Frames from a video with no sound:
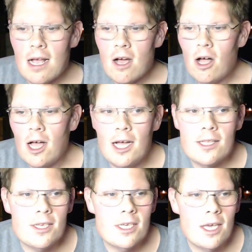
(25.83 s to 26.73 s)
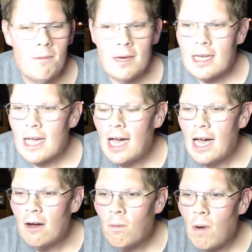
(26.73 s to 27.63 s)
Let's see, we
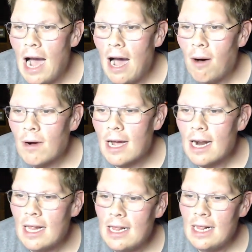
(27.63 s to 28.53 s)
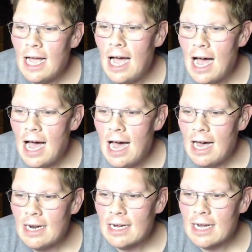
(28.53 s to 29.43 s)
got, wow, we got a
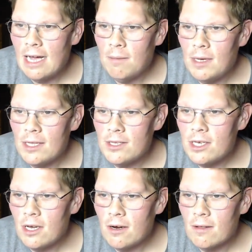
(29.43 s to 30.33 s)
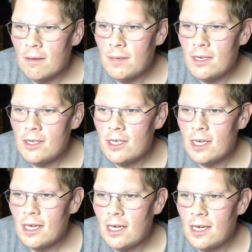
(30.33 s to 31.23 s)
lot of comments here. Let me
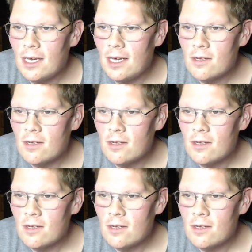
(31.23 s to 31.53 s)
see